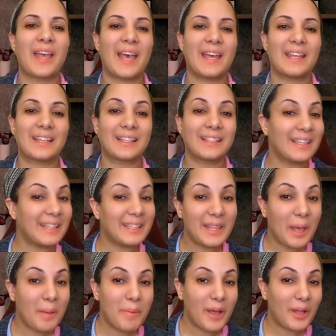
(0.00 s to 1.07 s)
and click
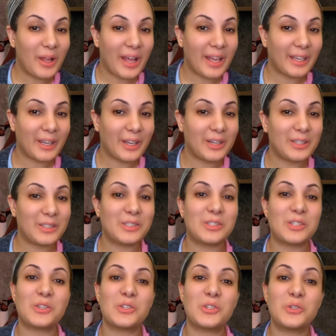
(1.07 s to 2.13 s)
that bell icon
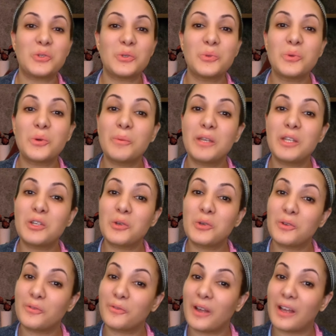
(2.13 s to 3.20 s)
so you will be
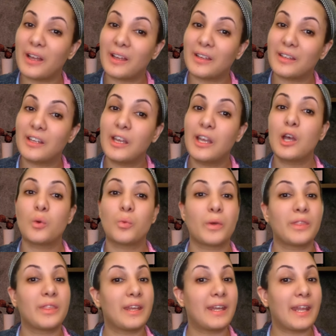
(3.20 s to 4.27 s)
notified
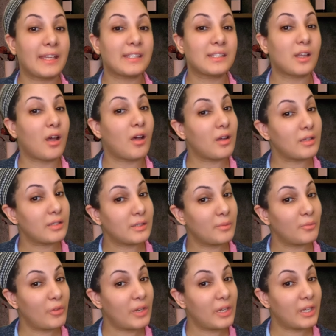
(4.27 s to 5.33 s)
when the next
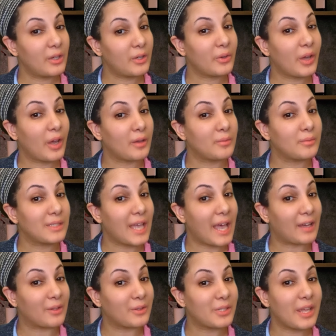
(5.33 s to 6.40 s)
awesome video comes
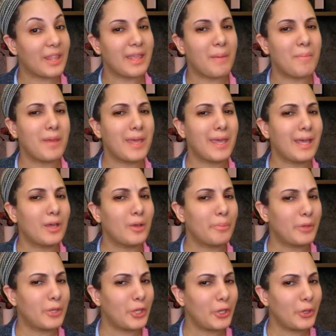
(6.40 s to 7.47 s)
out that may
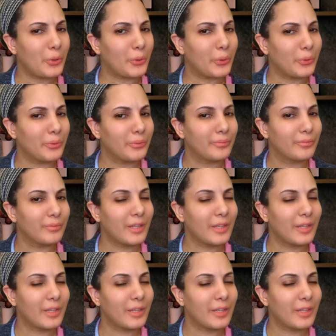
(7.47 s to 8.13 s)
help you